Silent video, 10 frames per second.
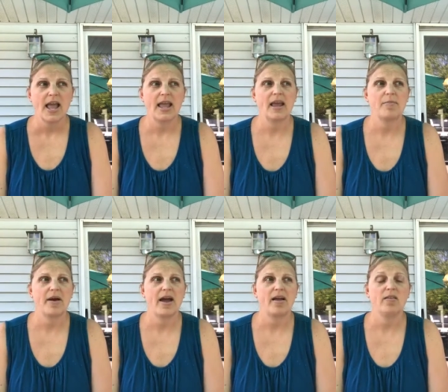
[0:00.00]
And
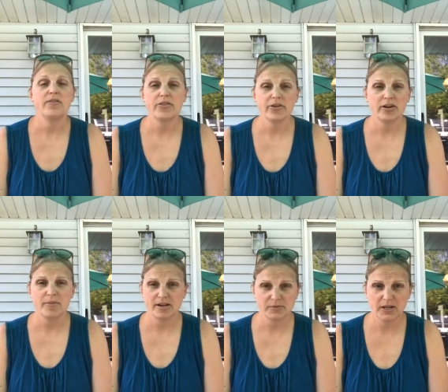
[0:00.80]
by 11:30,
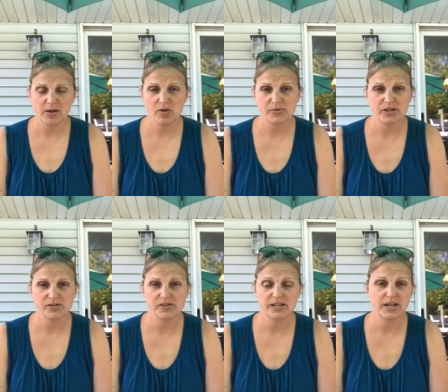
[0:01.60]
my husband came
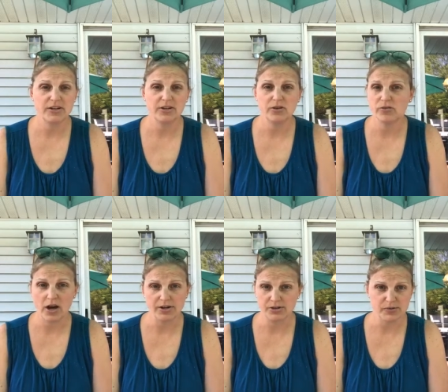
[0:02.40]
upstairs and said, you've
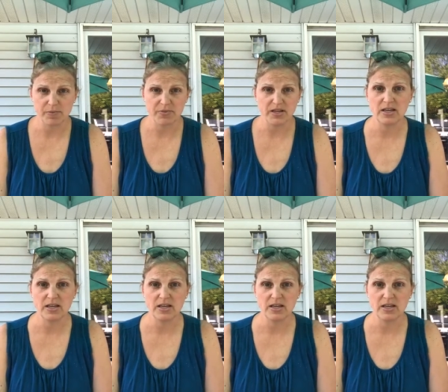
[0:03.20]
got to do something.